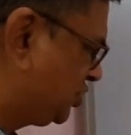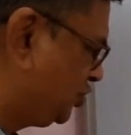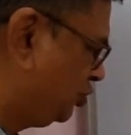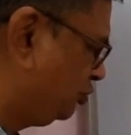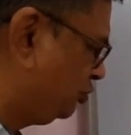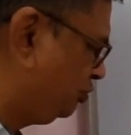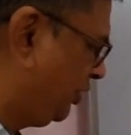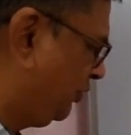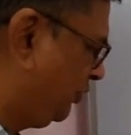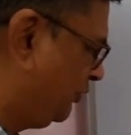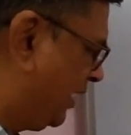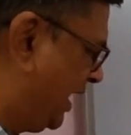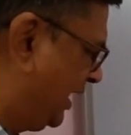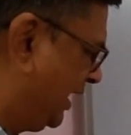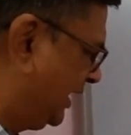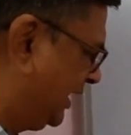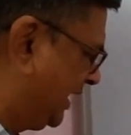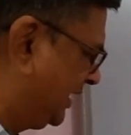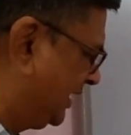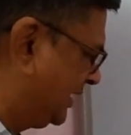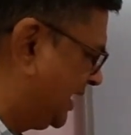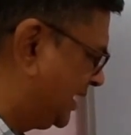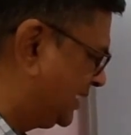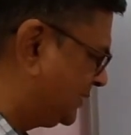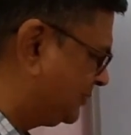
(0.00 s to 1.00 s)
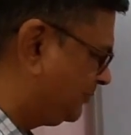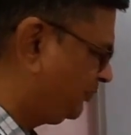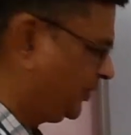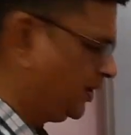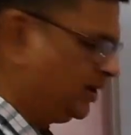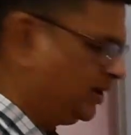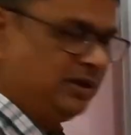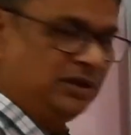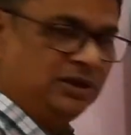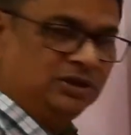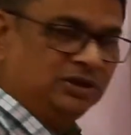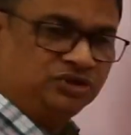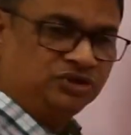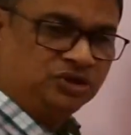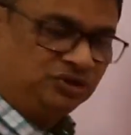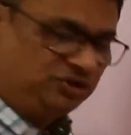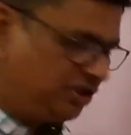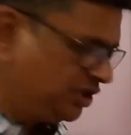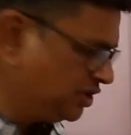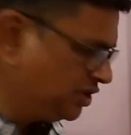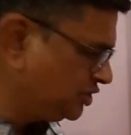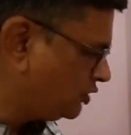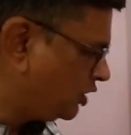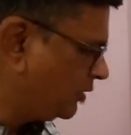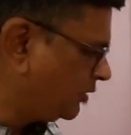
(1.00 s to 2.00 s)
2py, like that. So
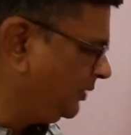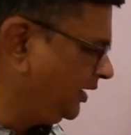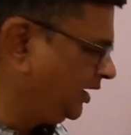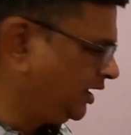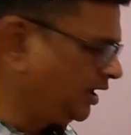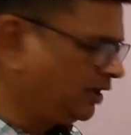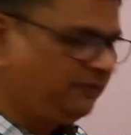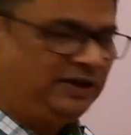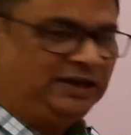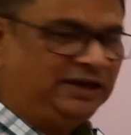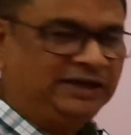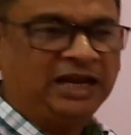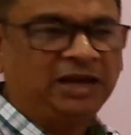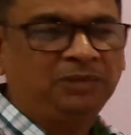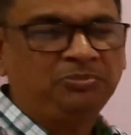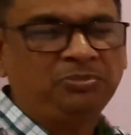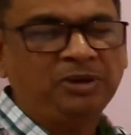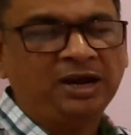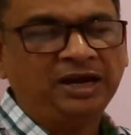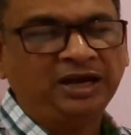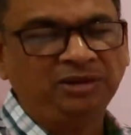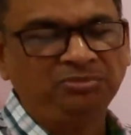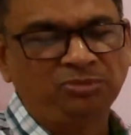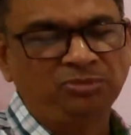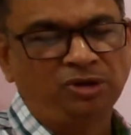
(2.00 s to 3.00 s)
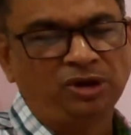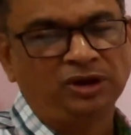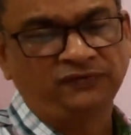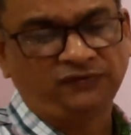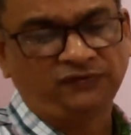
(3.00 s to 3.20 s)
this orbital will take part in bond